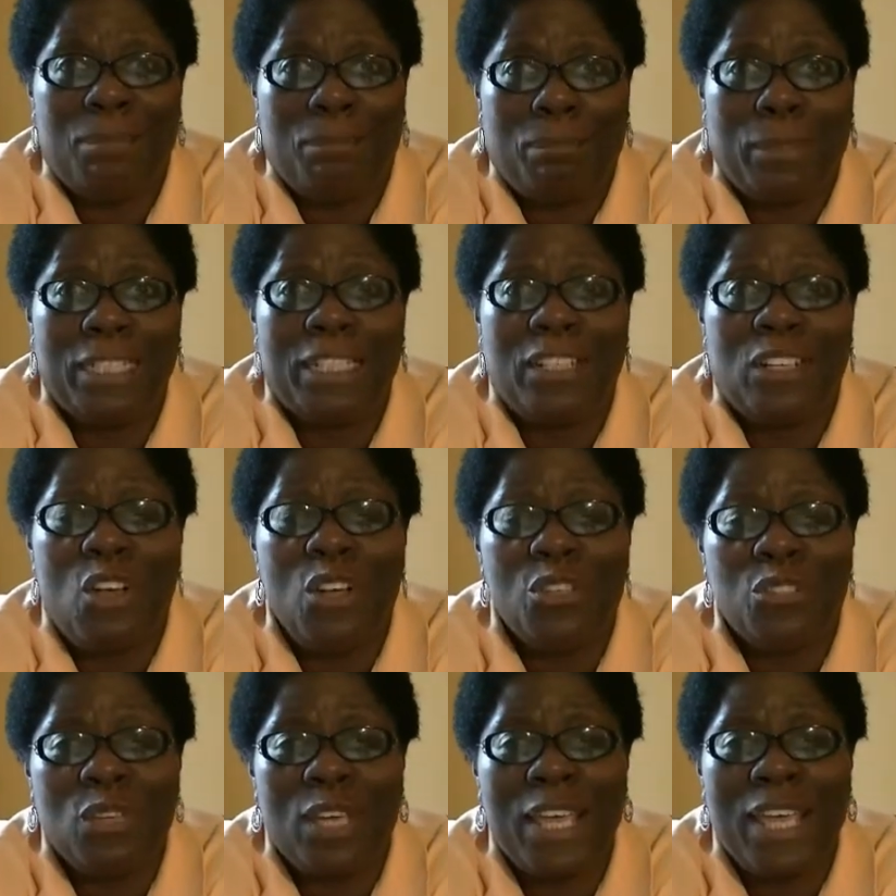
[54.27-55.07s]
But it
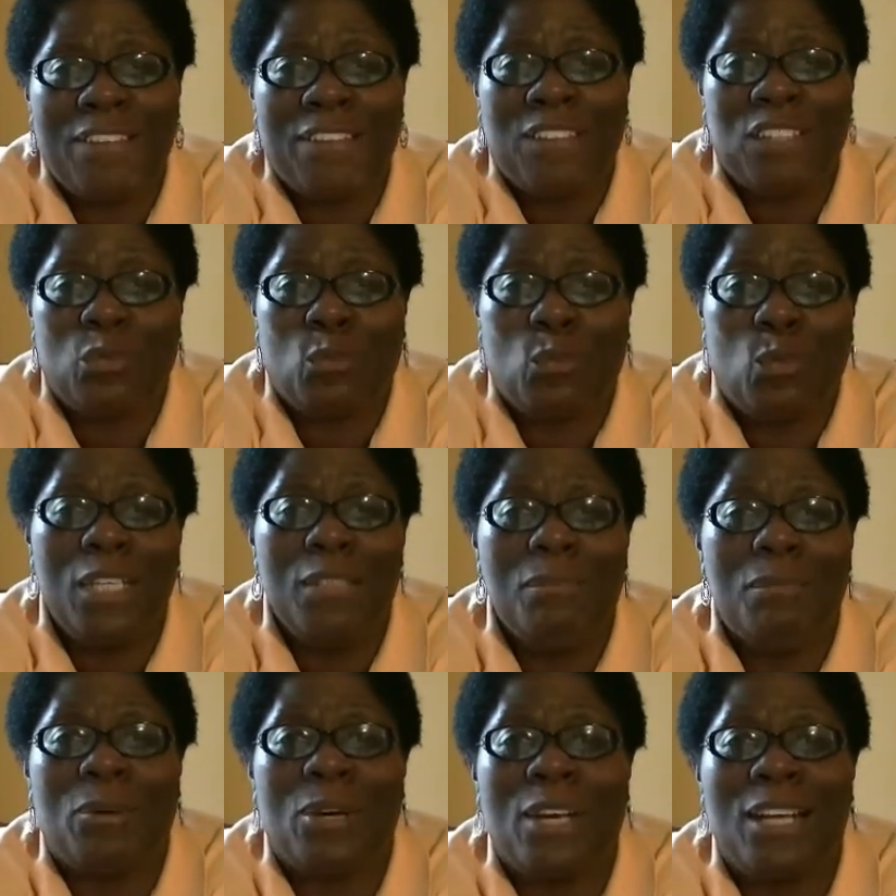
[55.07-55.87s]
also have this
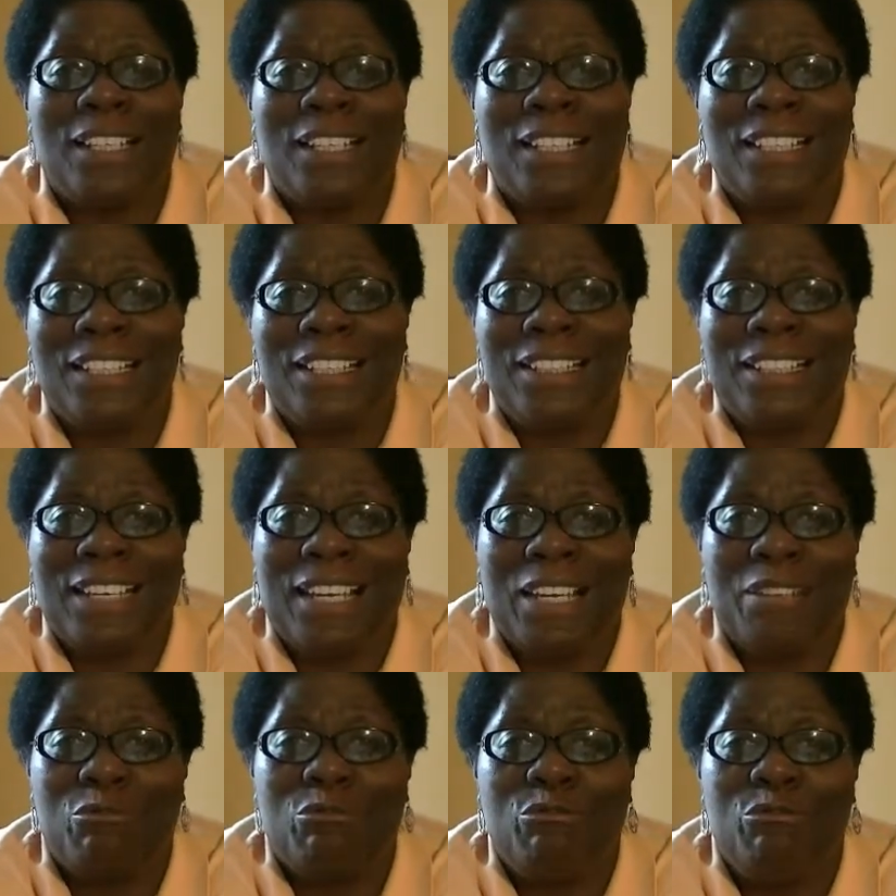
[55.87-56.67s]
one product in it that
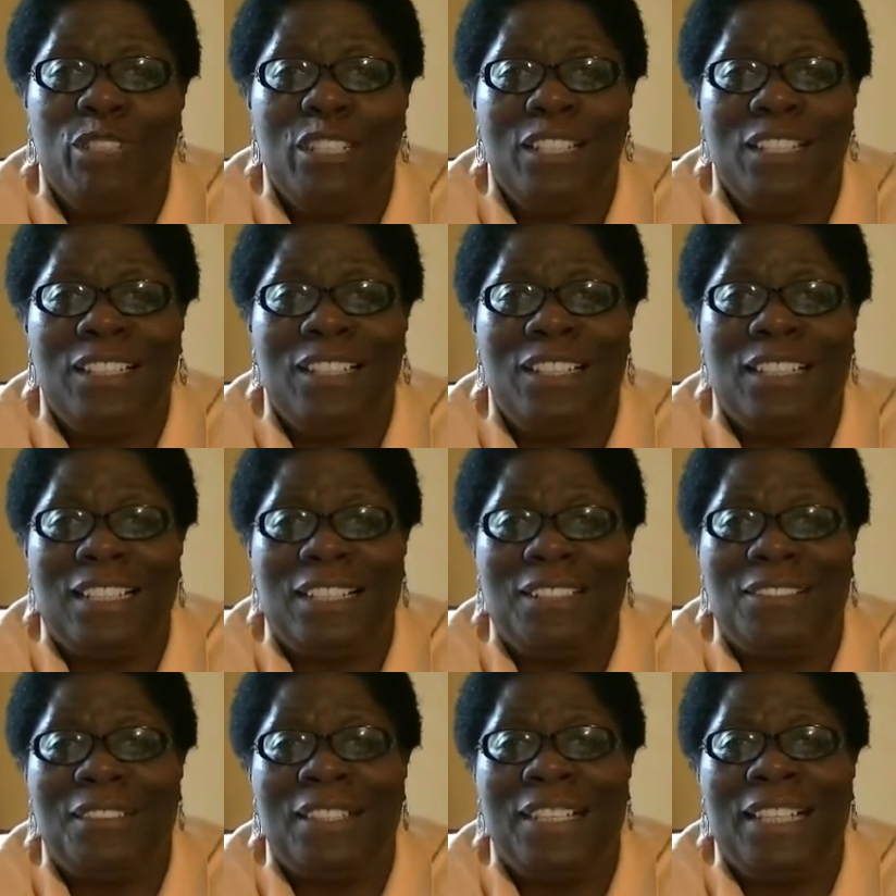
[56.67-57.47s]
I really
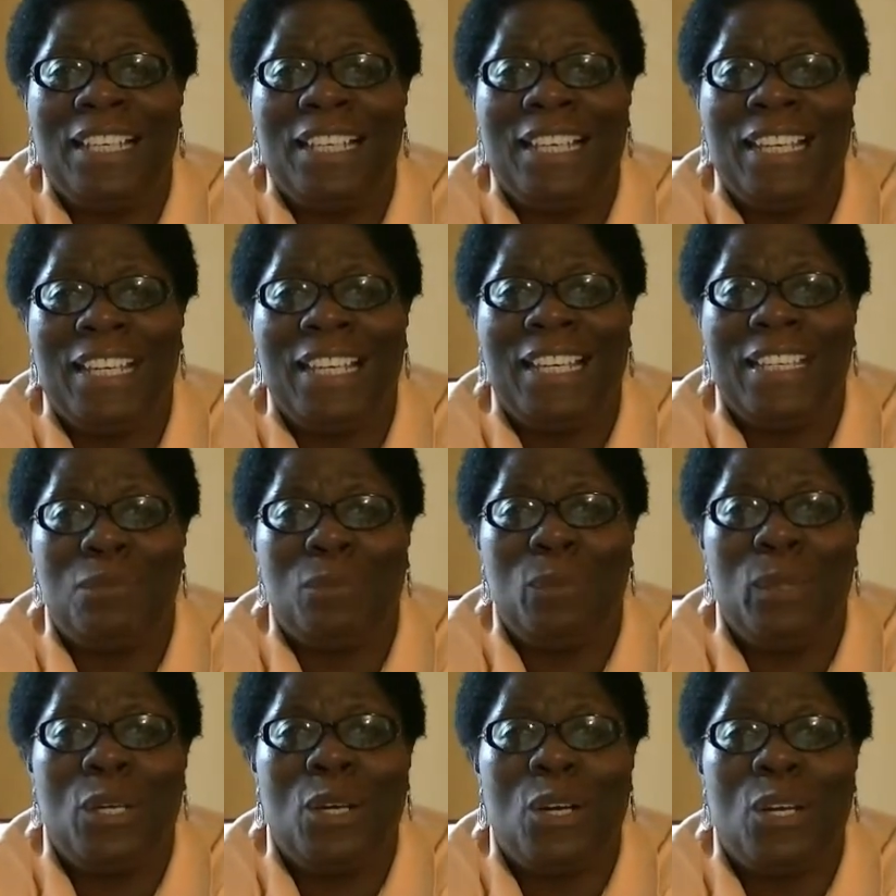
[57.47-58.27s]
love, and
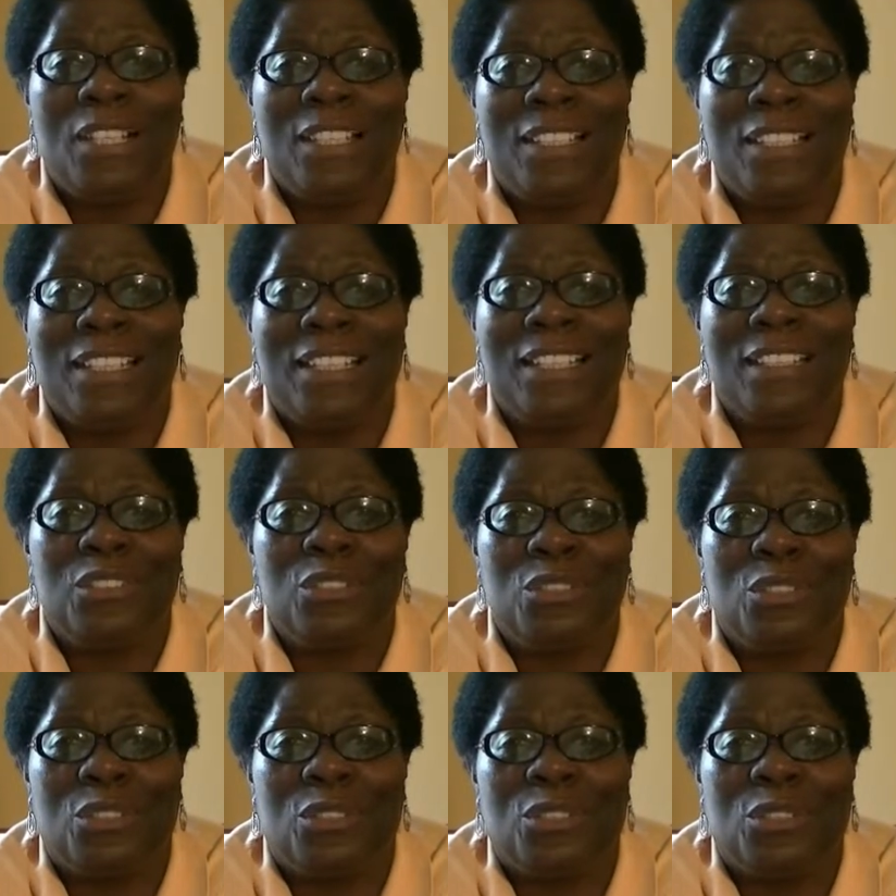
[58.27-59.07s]
we call it the Inner
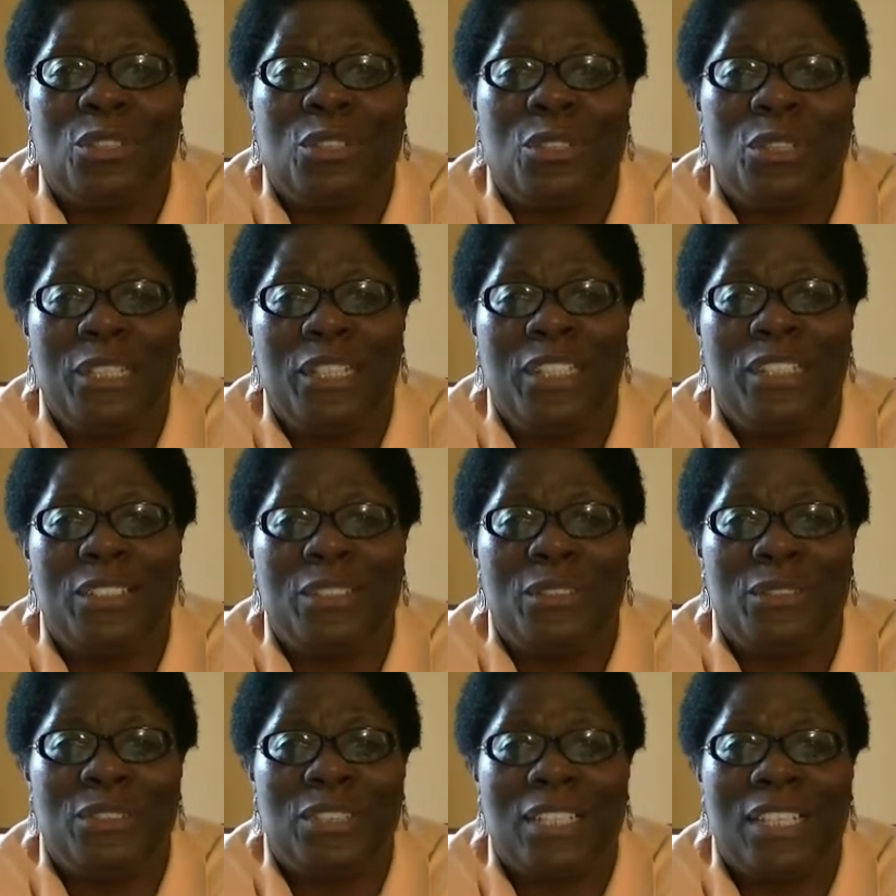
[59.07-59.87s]
Circle
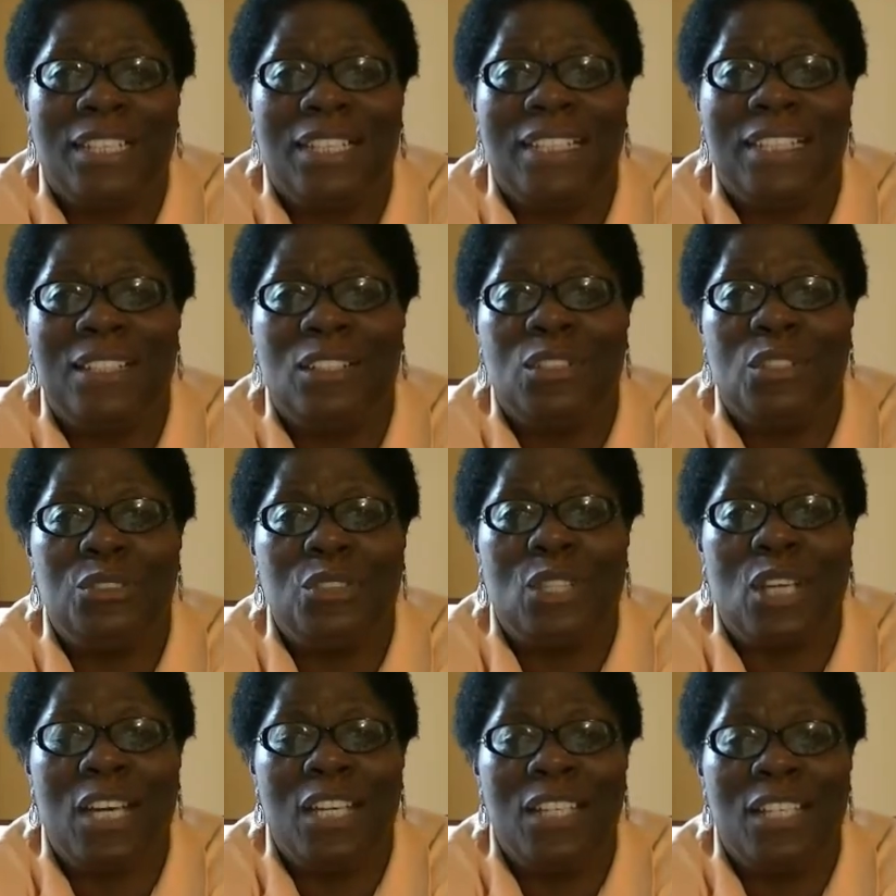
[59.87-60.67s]
audios. And in those
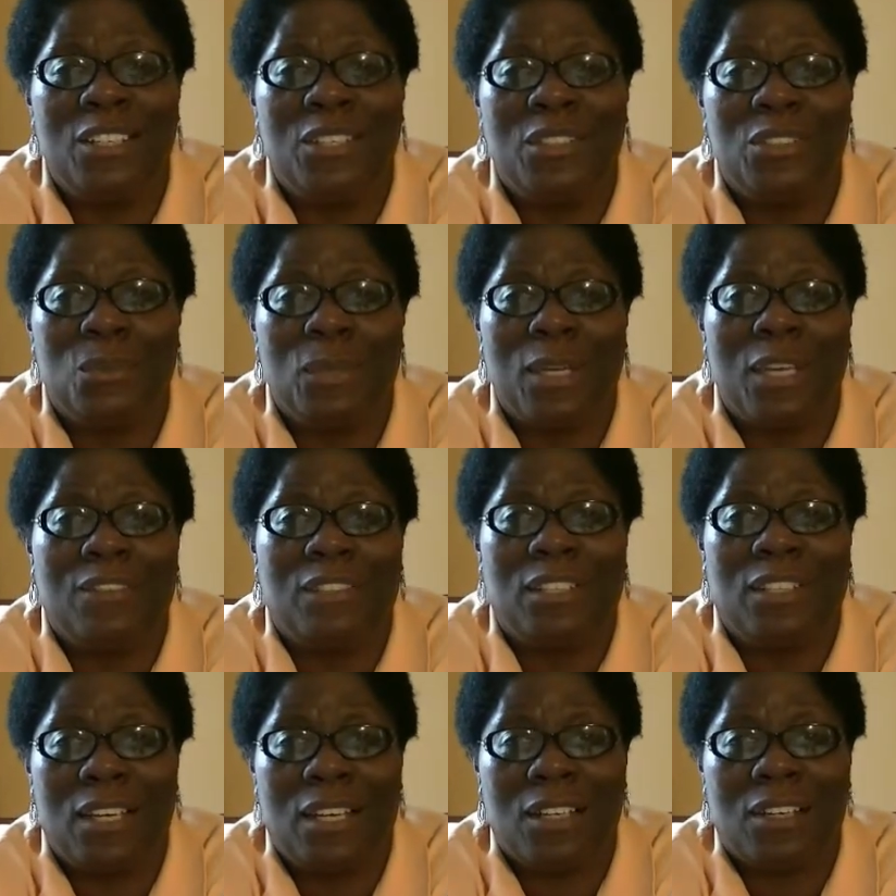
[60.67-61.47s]
audios, we have
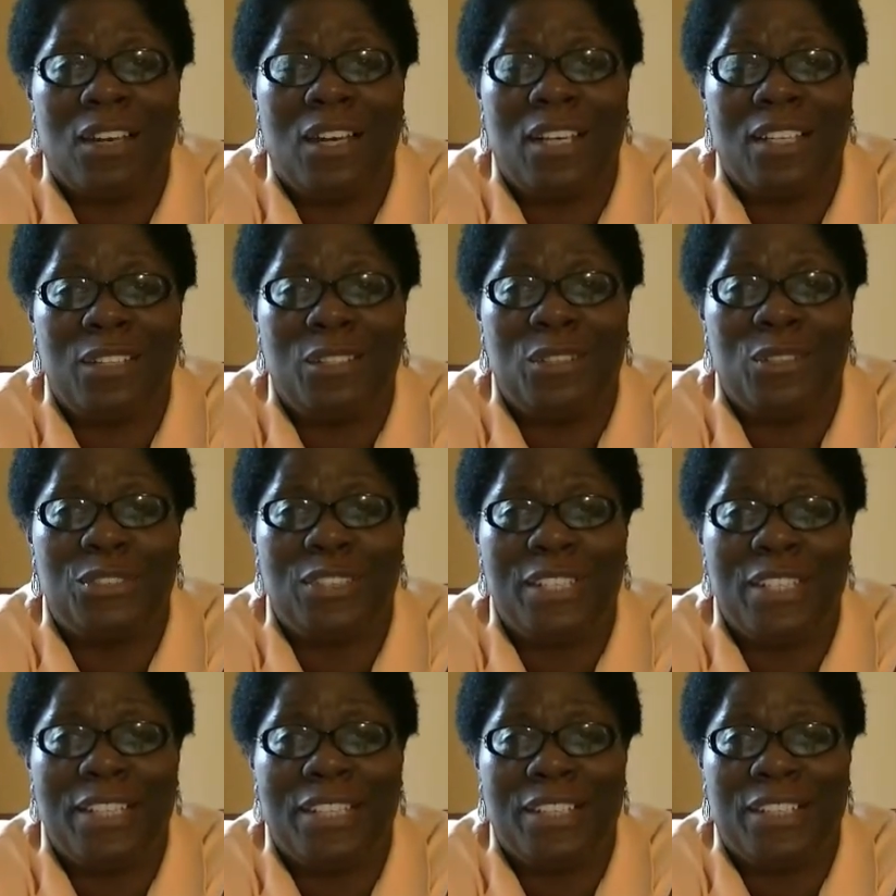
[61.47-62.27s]
a lot of audios
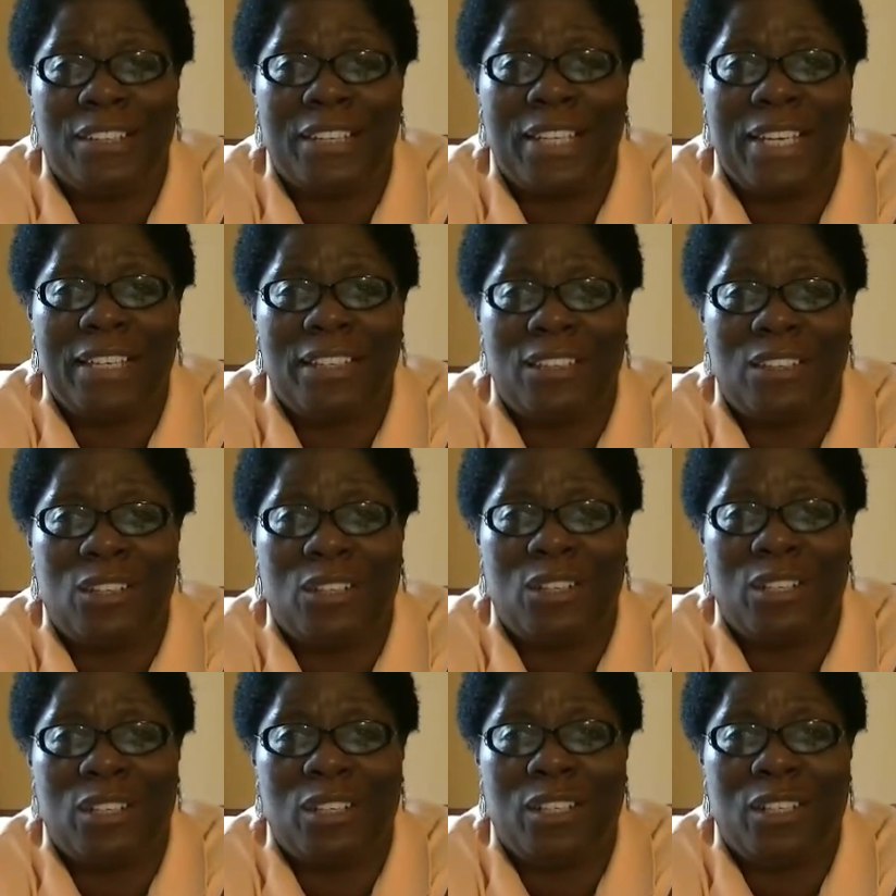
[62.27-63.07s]
in there that
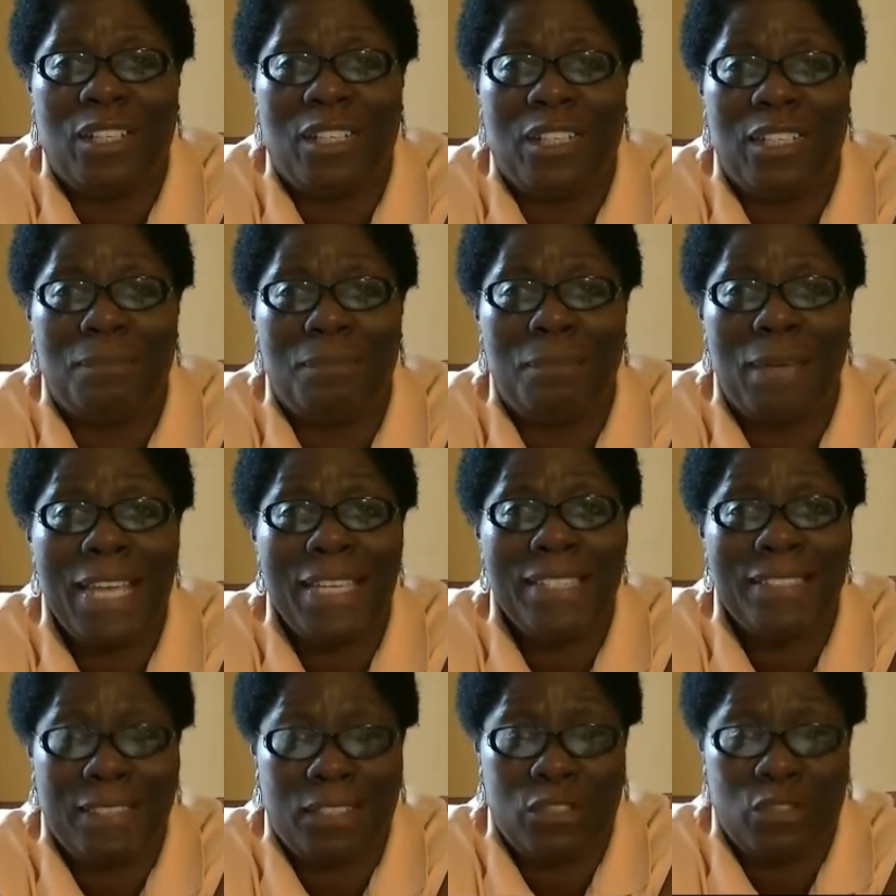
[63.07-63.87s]
are on
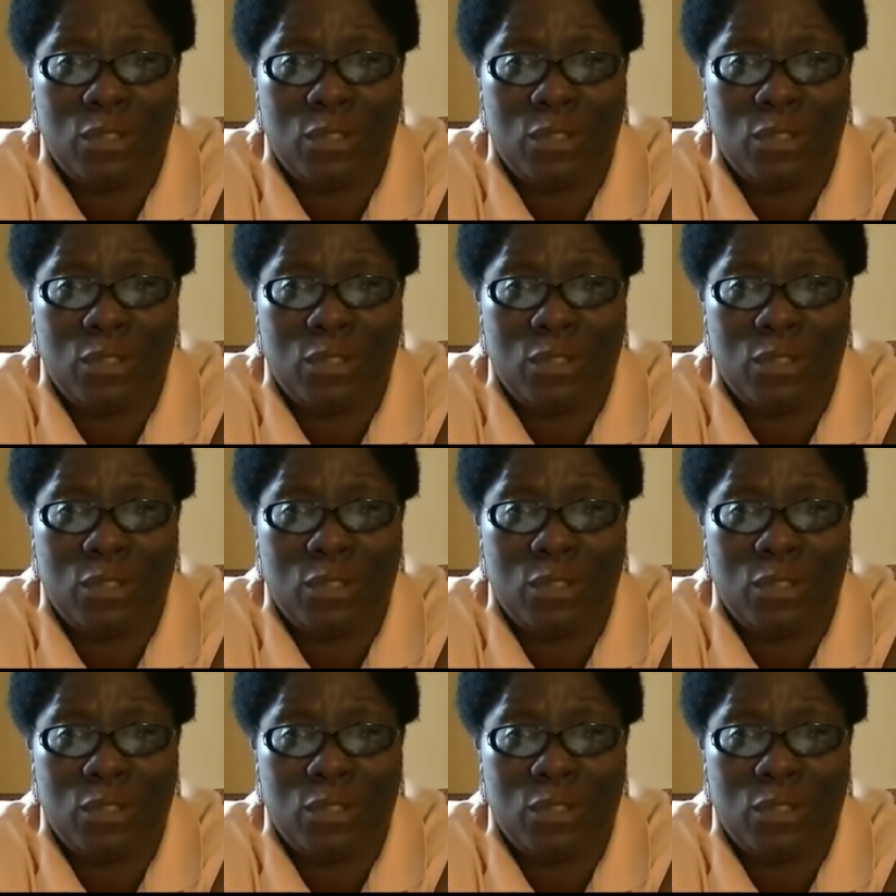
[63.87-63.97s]
mindset